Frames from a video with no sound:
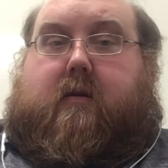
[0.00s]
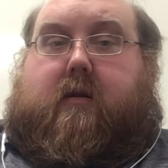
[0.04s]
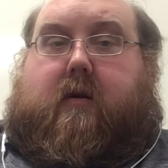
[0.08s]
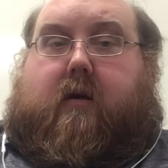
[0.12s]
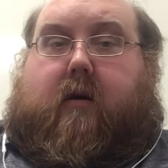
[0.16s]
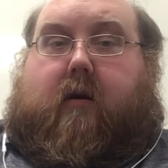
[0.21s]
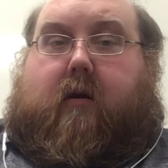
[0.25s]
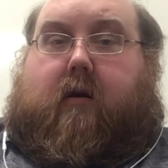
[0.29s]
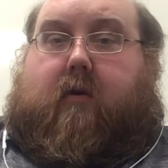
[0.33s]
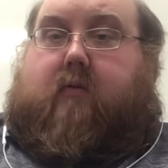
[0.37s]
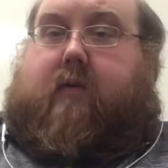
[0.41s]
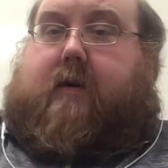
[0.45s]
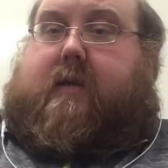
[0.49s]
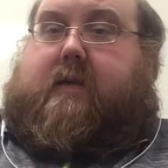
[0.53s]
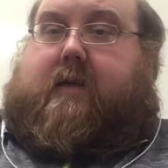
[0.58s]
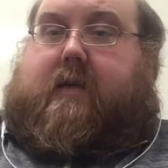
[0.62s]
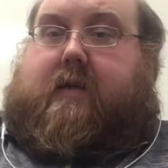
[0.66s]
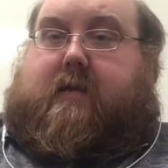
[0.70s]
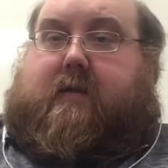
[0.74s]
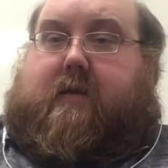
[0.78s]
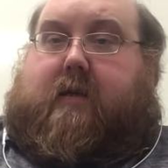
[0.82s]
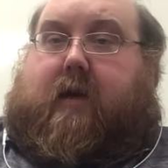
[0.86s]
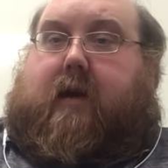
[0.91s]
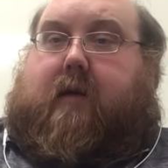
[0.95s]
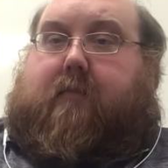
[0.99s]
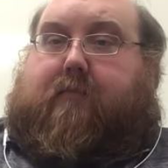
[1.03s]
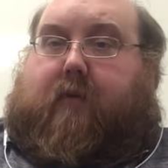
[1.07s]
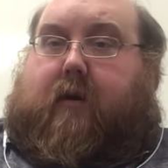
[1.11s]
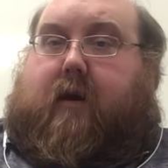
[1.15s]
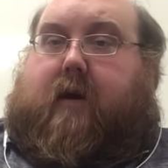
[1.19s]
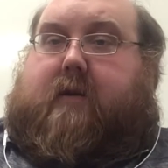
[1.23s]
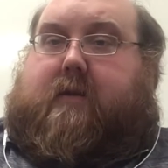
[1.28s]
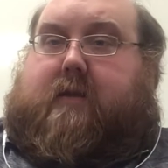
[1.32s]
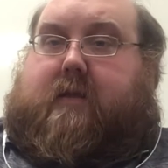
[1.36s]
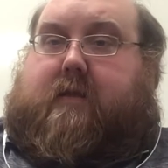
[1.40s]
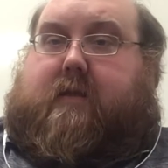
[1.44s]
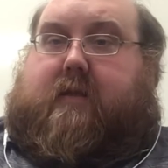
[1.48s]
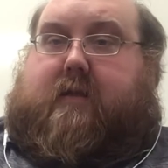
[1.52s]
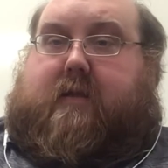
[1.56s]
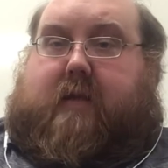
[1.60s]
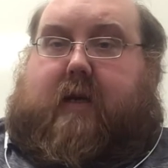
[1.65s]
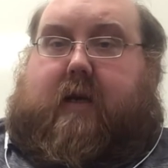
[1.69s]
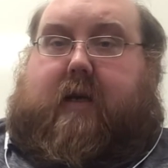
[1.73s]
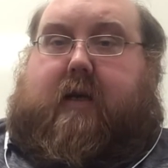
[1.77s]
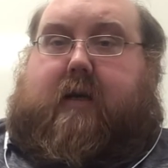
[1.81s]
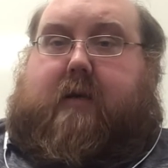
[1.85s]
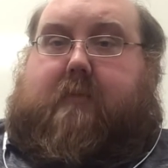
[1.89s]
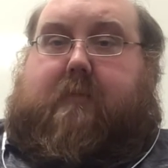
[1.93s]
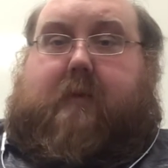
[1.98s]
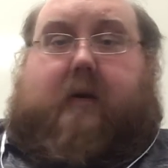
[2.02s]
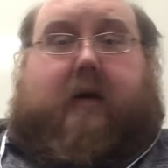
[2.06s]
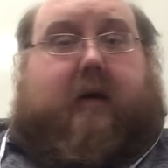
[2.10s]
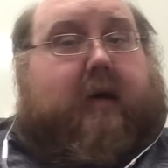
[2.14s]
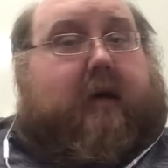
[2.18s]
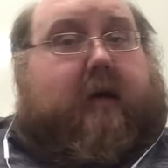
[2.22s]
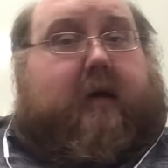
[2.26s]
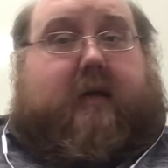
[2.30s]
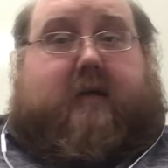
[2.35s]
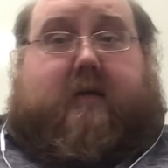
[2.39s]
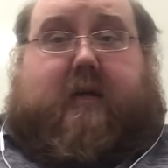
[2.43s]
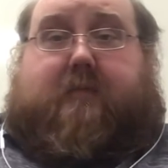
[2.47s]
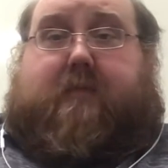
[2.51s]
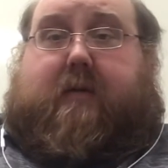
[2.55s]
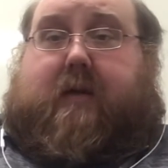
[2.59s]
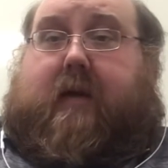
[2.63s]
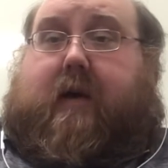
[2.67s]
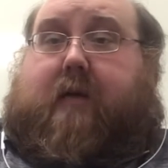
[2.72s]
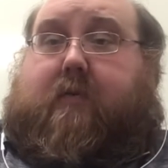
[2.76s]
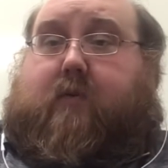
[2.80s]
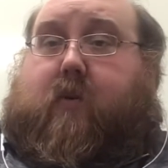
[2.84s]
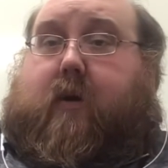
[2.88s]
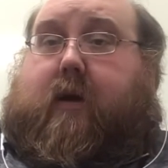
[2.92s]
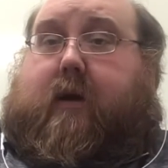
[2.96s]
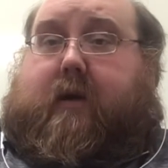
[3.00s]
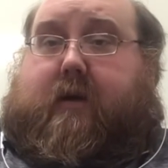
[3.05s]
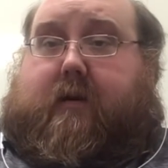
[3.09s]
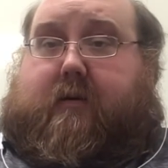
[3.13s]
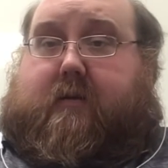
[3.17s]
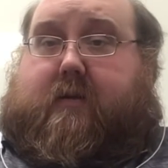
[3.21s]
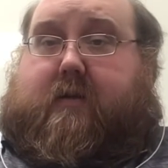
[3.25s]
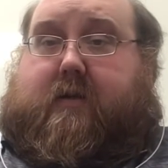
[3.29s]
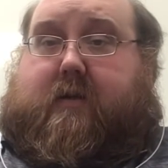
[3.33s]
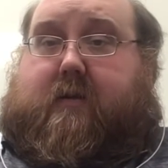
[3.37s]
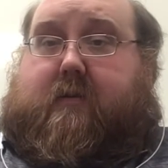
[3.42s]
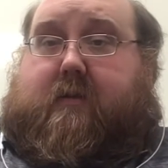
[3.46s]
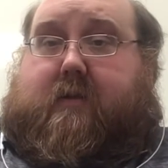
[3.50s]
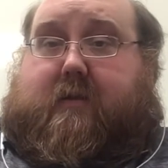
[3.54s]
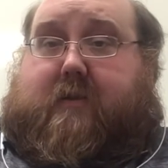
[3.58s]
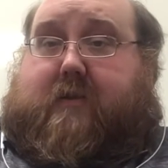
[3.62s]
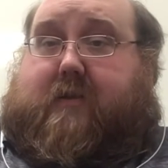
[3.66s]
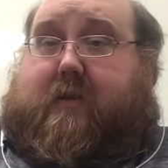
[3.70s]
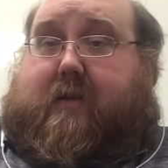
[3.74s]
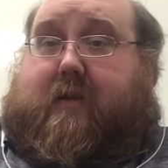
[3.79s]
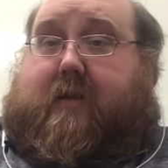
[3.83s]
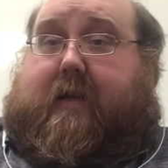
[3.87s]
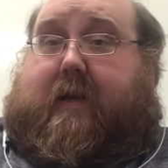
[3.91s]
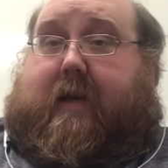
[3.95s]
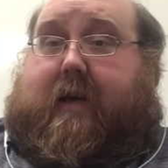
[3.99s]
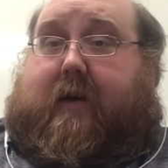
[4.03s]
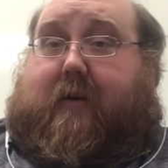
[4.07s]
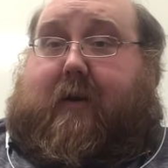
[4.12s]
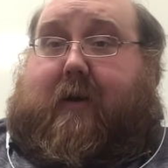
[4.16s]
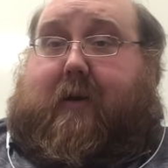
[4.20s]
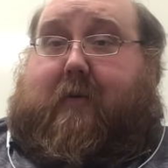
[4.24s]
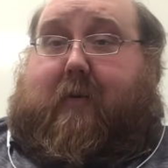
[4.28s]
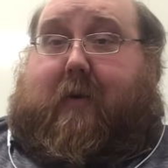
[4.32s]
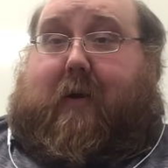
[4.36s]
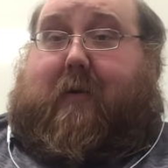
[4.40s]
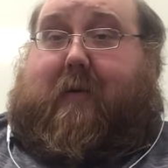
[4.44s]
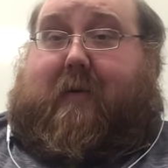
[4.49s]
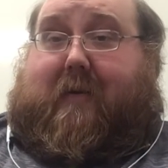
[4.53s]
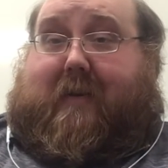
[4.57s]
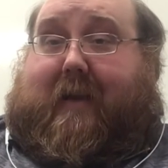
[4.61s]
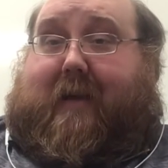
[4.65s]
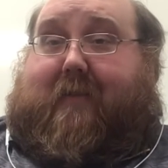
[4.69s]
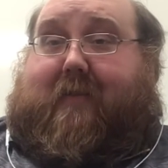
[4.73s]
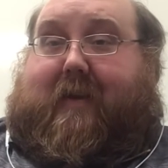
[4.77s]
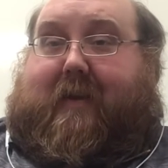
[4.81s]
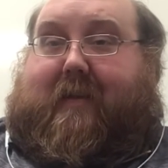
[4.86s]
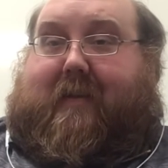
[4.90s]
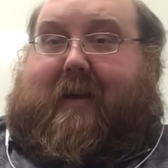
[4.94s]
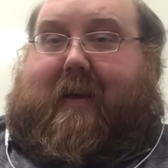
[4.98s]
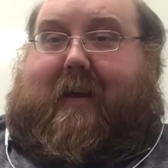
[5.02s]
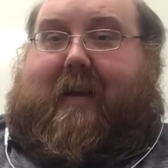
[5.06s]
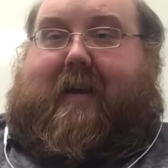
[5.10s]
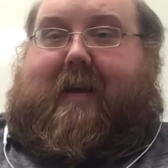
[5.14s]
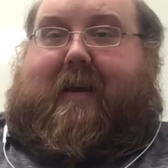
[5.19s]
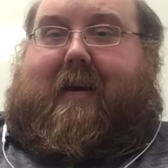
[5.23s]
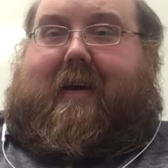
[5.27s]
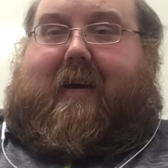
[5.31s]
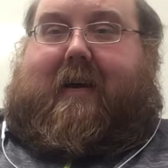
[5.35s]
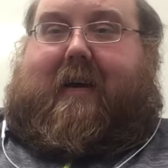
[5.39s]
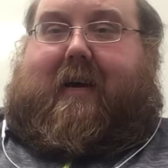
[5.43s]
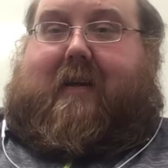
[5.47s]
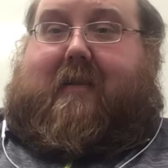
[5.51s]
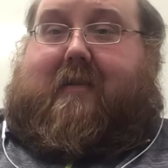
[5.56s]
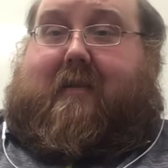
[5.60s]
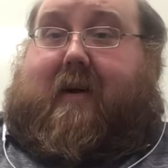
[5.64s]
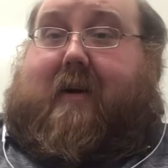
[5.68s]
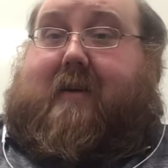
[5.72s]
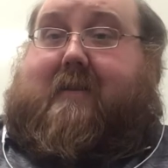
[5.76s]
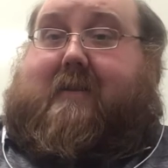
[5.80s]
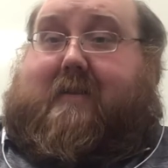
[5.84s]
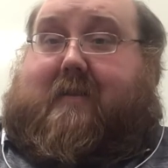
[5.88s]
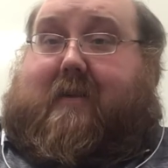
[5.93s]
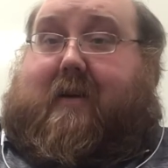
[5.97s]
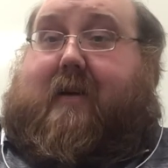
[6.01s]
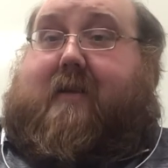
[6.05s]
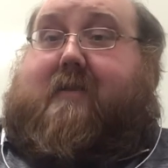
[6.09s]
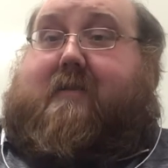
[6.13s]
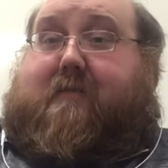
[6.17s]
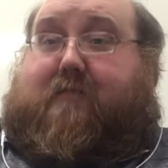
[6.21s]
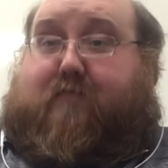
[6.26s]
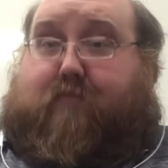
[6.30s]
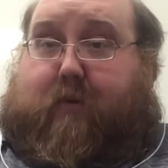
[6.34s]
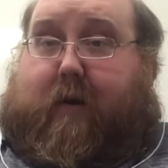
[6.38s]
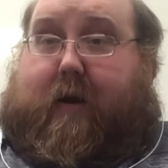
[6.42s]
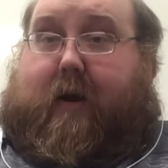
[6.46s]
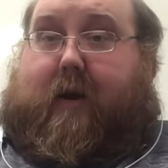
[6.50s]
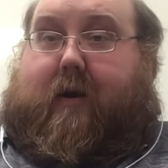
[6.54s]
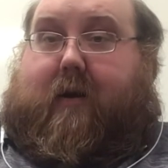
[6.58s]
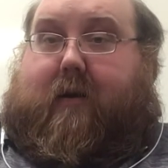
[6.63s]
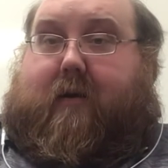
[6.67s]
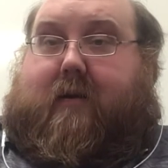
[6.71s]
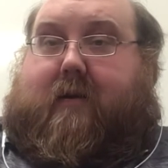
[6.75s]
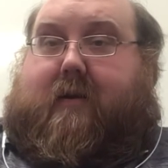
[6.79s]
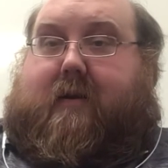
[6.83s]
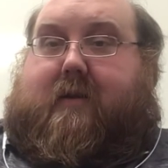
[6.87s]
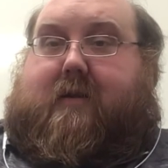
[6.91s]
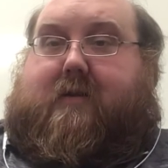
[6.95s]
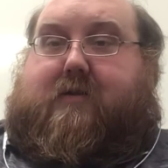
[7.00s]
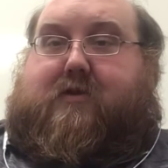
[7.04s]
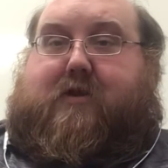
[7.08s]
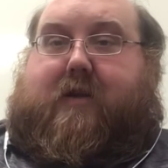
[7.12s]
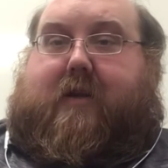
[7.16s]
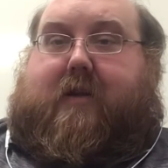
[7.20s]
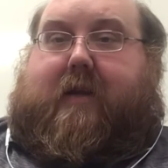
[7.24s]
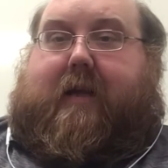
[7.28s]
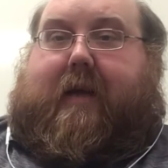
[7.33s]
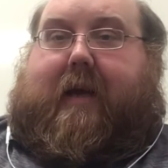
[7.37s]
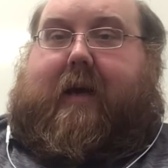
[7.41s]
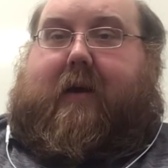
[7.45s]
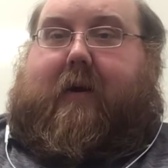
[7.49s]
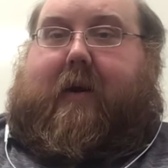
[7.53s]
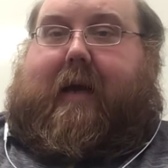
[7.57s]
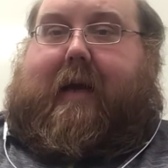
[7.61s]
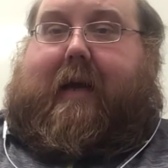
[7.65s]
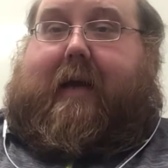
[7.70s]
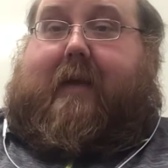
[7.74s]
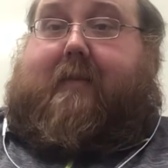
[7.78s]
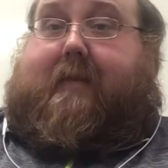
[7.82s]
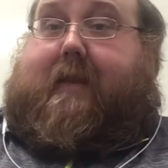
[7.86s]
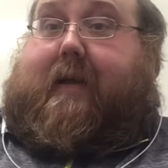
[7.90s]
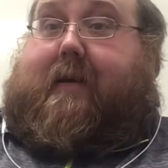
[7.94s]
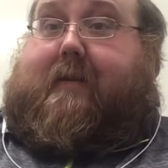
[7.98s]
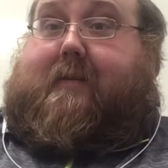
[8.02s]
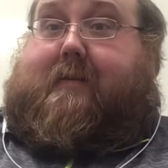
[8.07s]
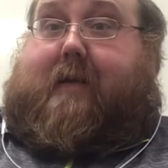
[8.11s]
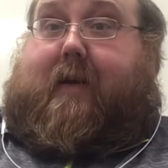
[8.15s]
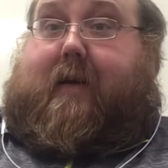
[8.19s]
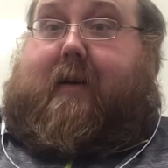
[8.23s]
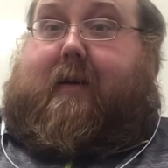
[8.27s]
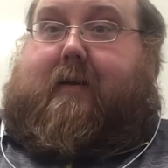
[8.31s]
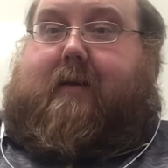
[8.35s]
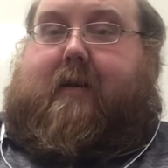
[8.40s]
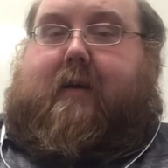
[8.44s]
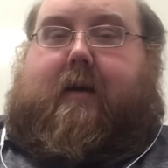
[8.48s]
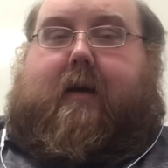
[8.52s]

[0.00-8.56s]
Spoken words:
heart wrenching process at times. Something I'm quite used to. It's generally how I work with everything. Lots and lots of prayer is generally how I get things done.